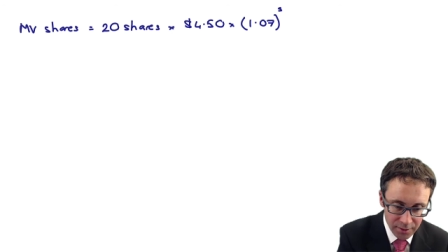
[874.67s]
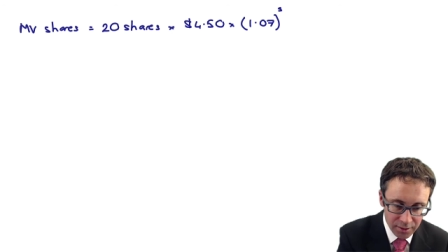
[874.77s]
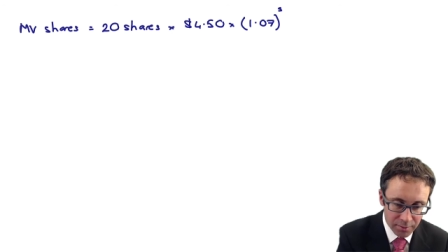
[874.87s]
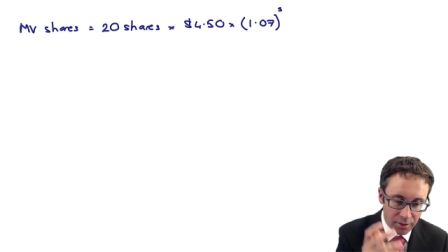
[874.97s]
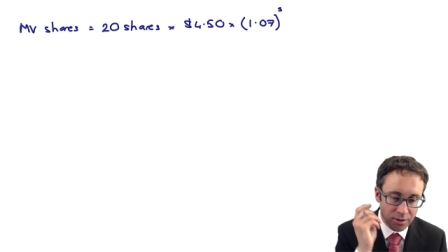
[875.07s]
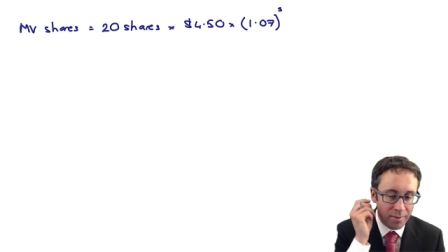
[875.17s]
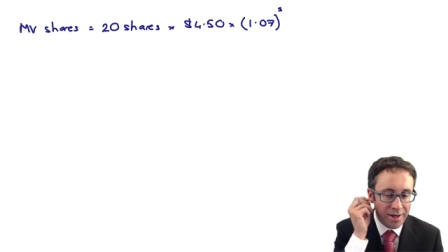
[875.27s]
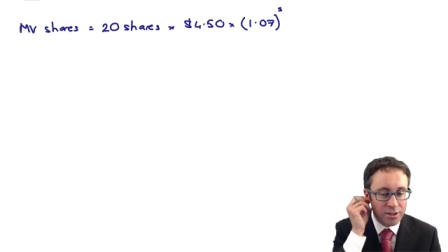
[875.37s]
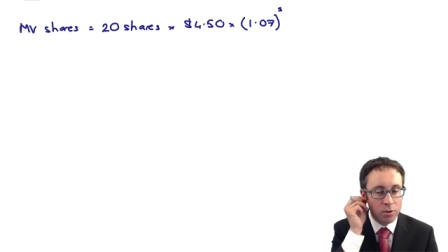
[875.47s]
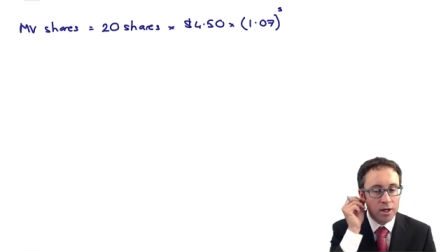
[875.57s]
I suppose the
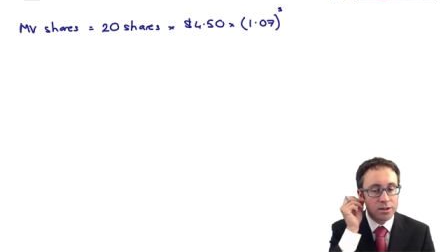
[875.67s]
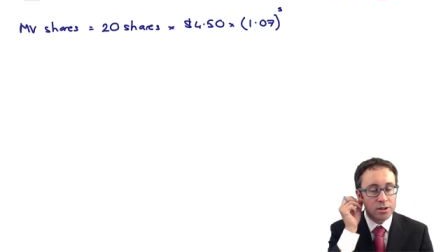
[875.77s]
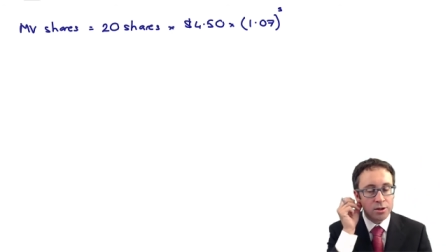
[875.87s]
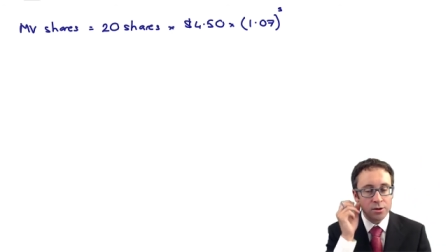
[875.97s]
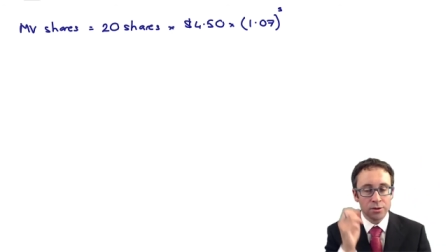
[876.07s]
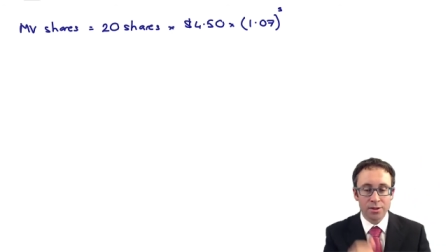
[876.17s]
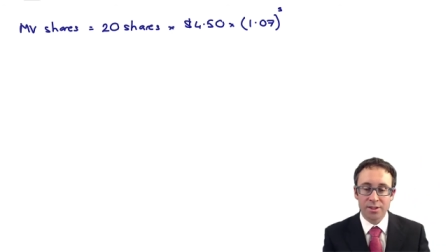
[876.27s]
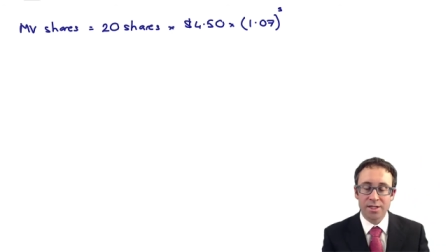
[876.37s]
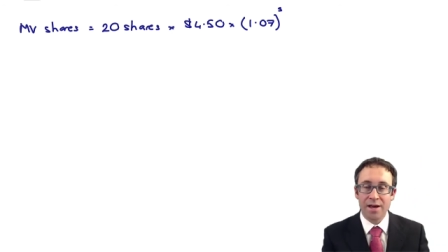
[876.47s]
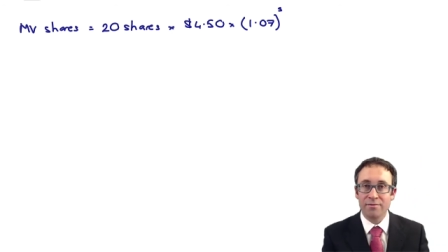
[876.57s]
better word to use
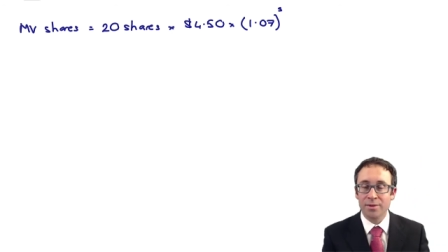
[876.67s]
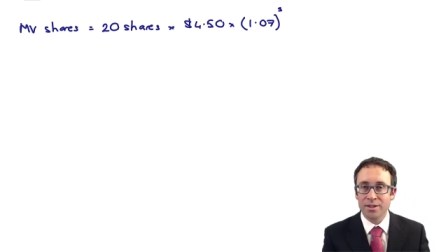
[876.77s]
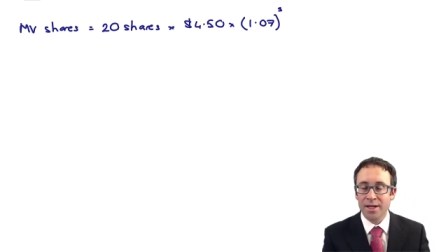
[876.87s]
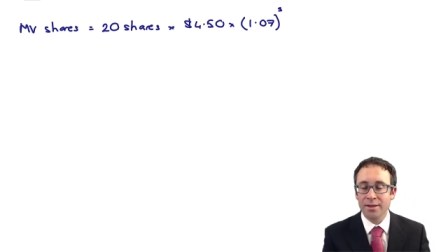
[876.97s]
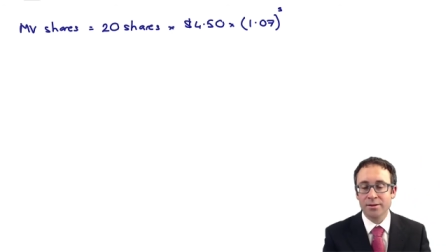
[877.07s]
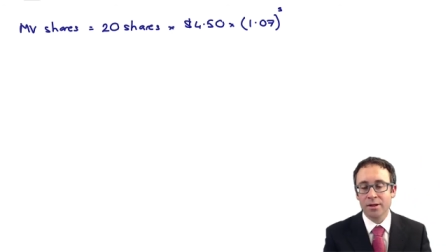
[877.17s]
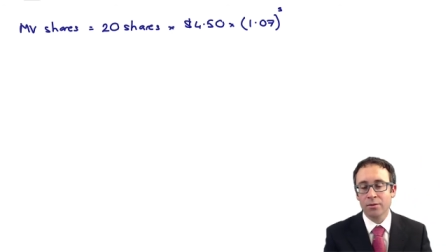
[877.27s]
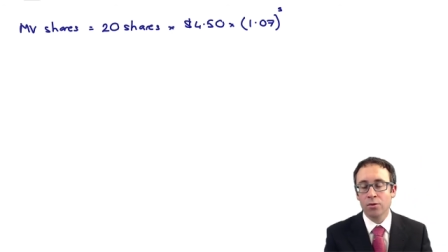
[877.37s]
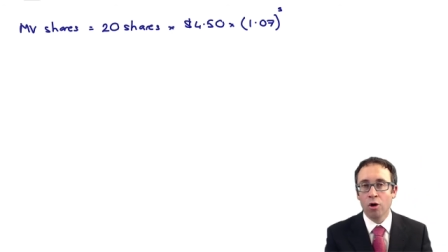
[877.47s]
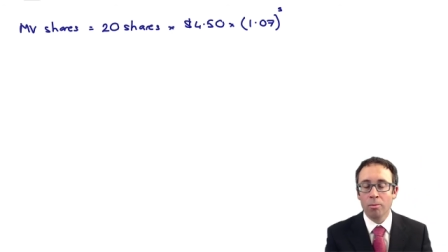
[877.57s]
is 7%, so
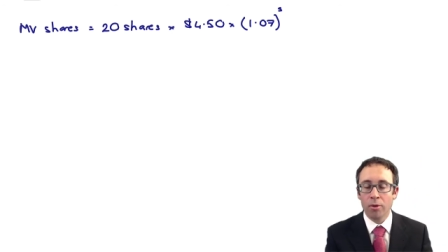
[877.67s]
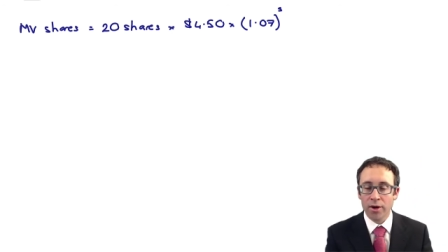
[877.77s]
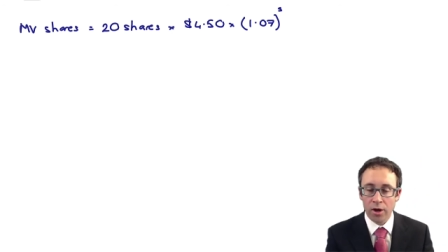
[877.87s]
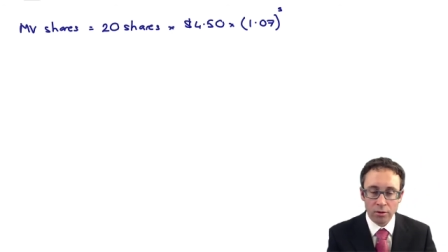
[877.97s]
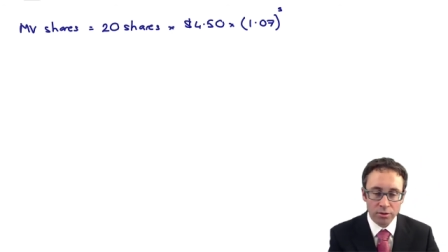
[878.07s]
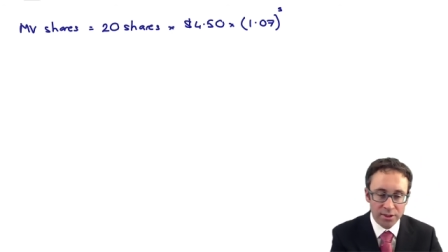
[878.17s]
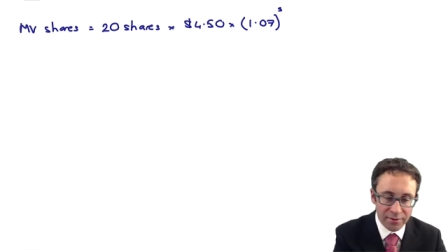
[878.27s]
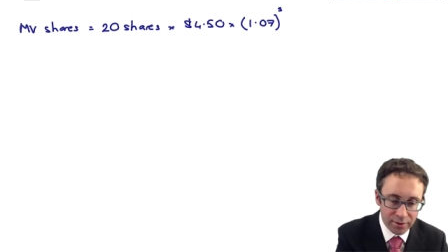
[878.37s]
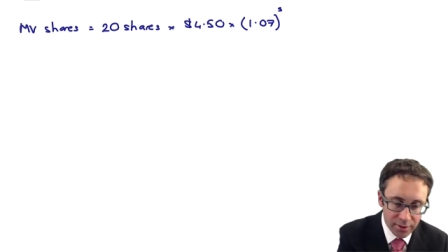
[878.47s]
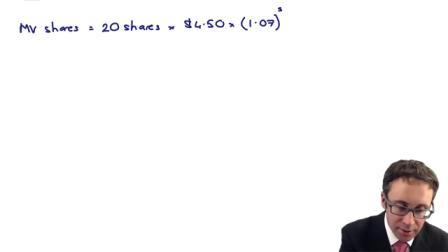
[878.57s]

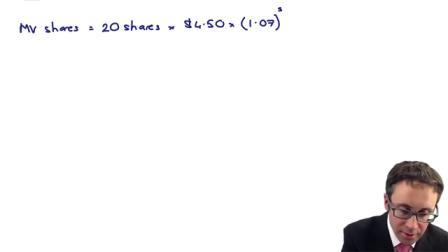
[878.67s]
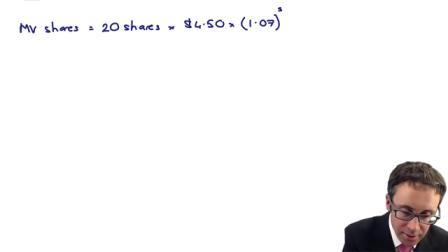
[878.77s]
0.07.